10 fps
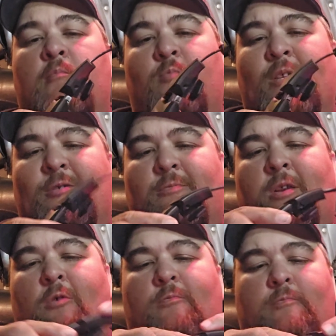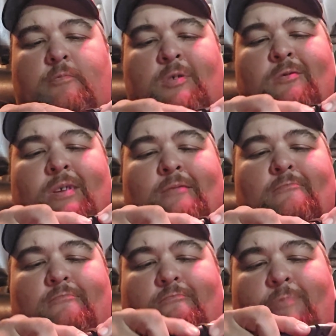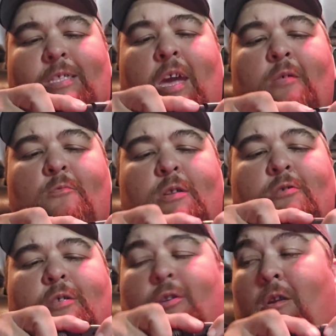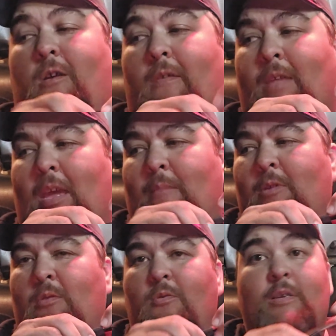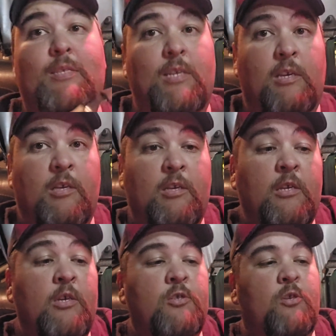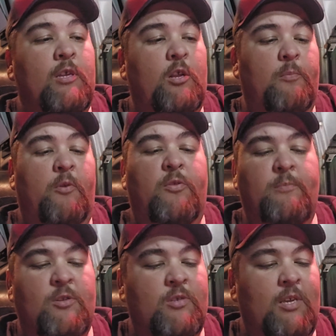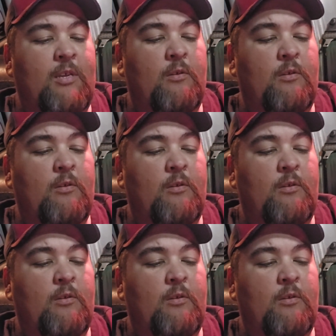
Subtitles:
Which, you can, with the other one, you can turn on the ambient noise so you can hear both the music